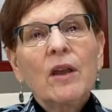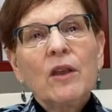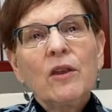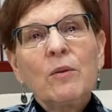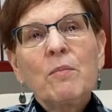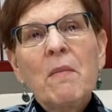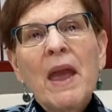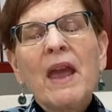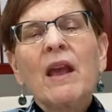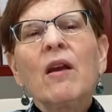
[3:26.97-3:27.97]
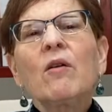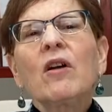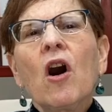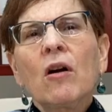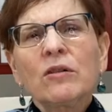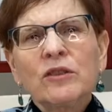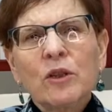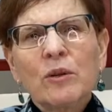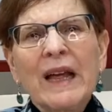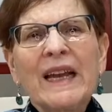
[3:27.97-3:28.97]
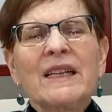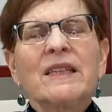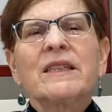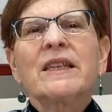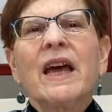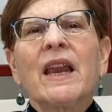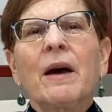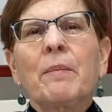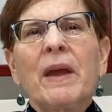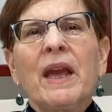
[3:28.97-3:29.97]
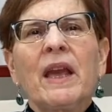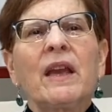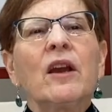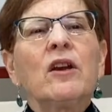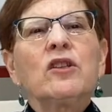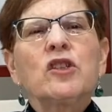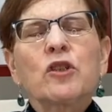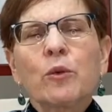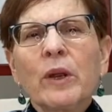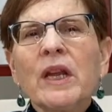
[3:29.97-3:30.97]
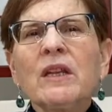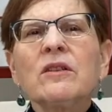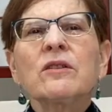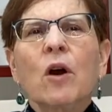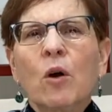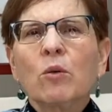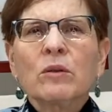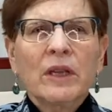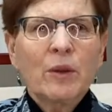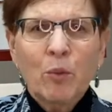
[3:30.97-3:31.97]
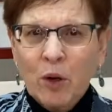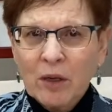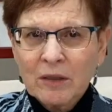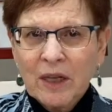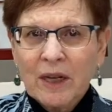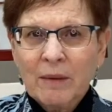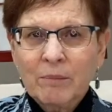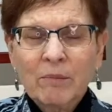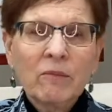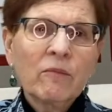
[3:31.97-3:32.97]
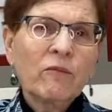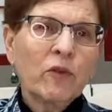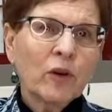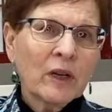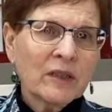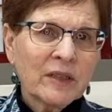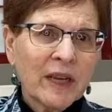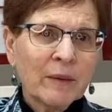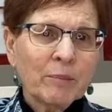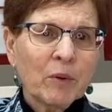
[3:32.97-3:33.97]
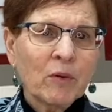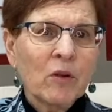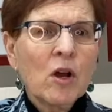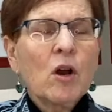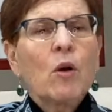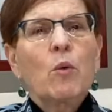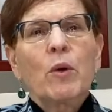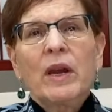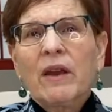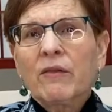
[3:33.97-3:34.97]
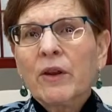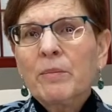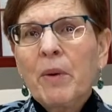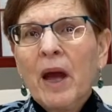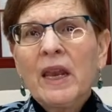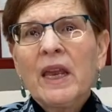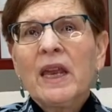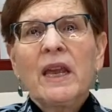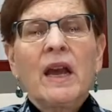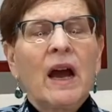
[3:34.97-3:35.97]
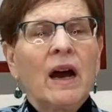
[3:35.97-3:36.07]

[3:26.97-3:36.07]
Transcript: You may also like to set up a screens only work time. For example, when everybody